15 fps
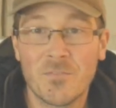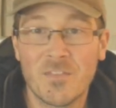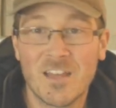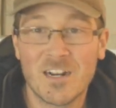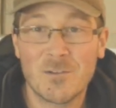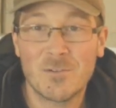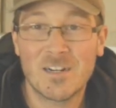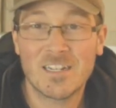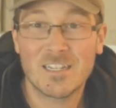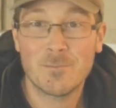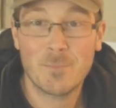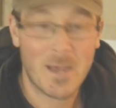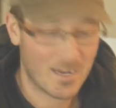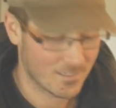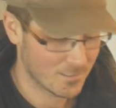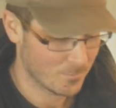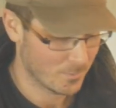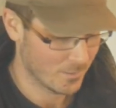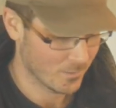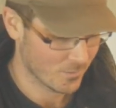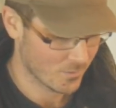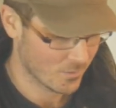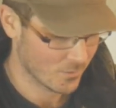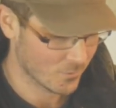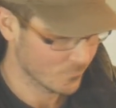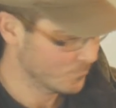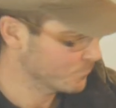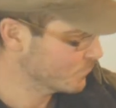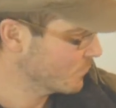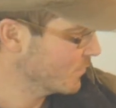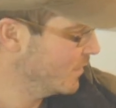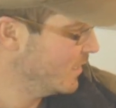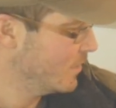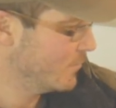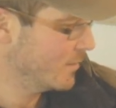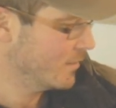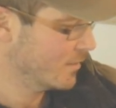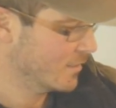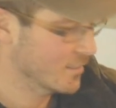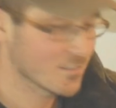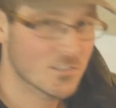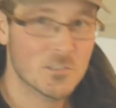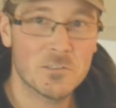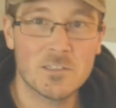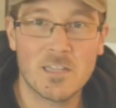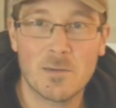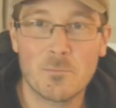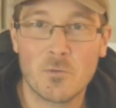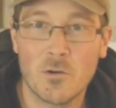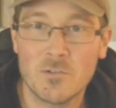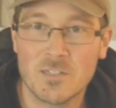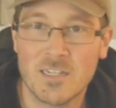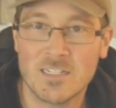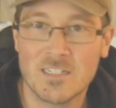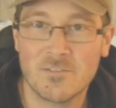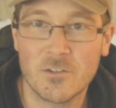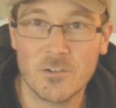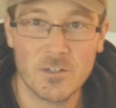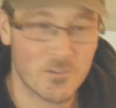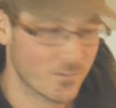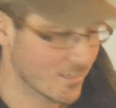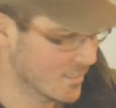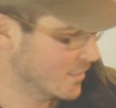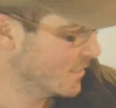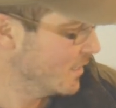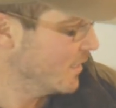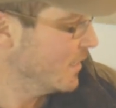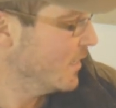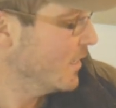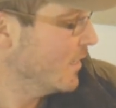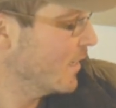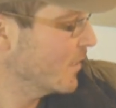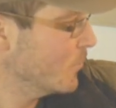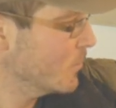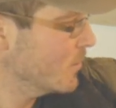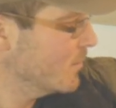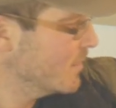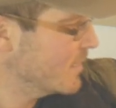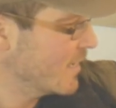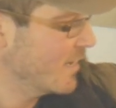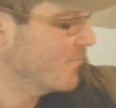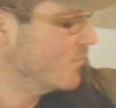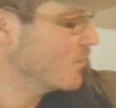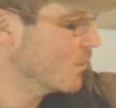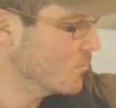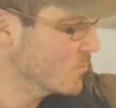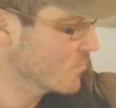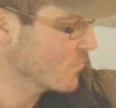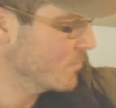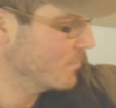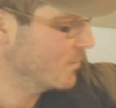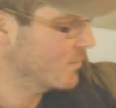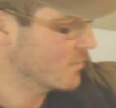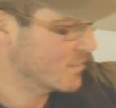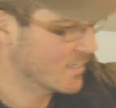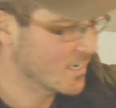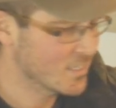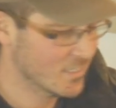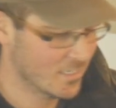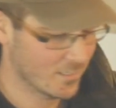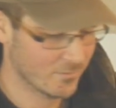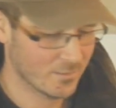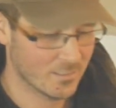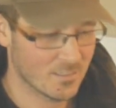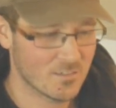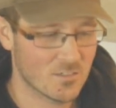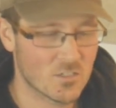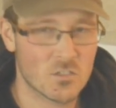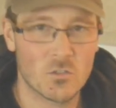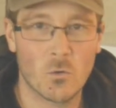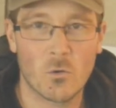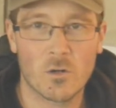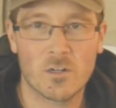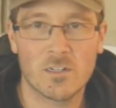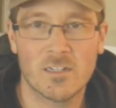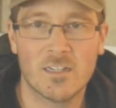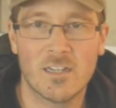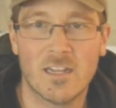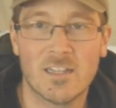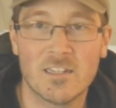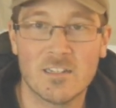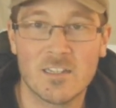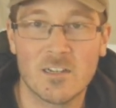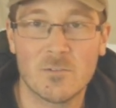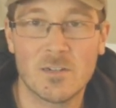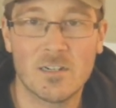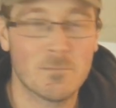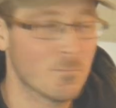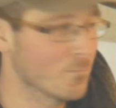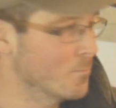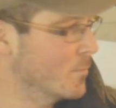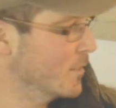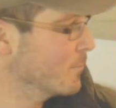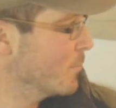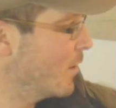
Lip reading: that I want to get packed up here. So anyway, I can show you that process if you're interested. I ordered these envelopes from a little stationery store, and we got big